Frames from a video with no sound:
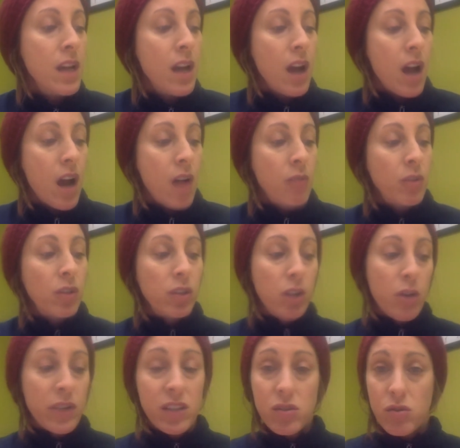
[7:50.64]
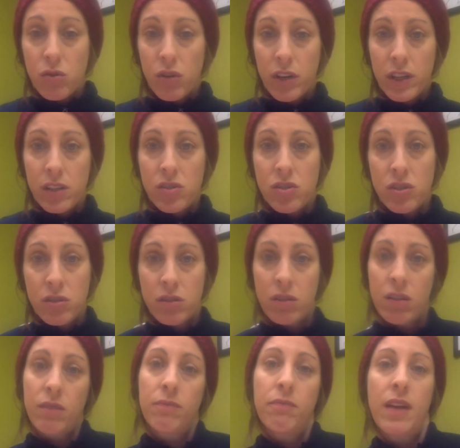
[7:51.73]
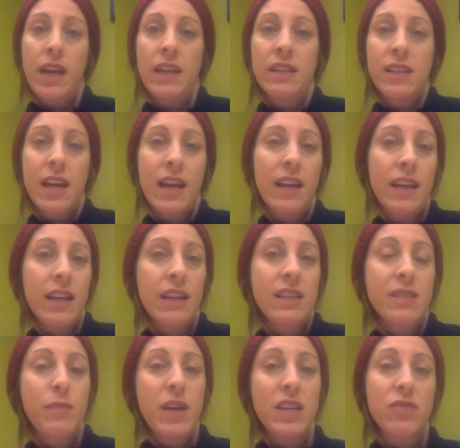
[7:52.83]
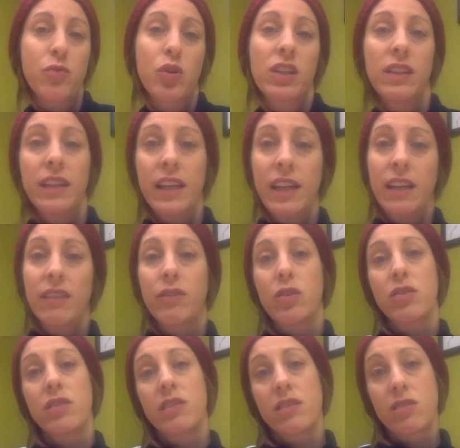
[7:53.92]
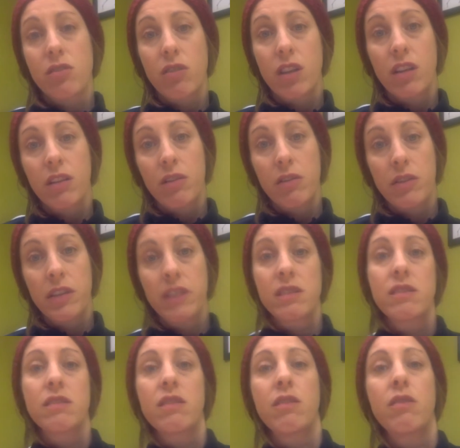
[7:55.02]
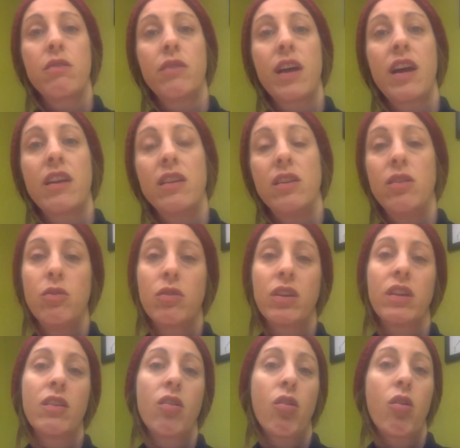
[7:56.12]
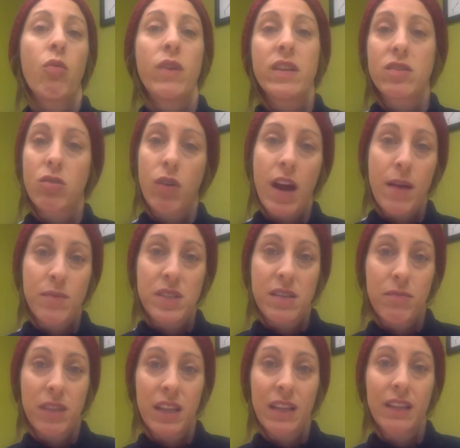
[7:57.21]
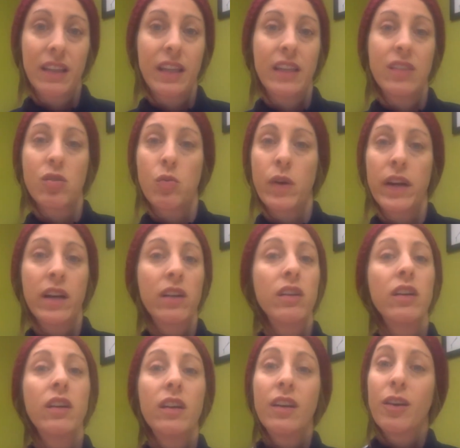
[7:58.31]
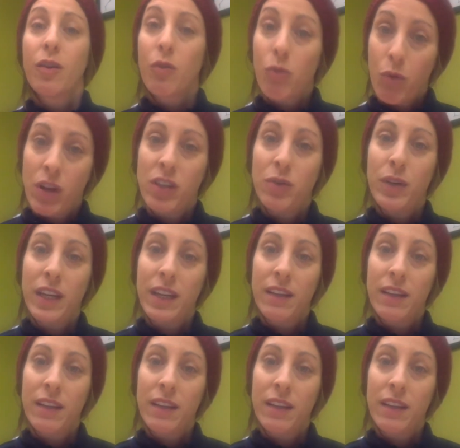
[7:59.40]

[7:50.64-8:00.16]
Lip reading: Clothing storage. Maintaining a space for clean versus dirty clothing so that you can always grab something clean to wear when you need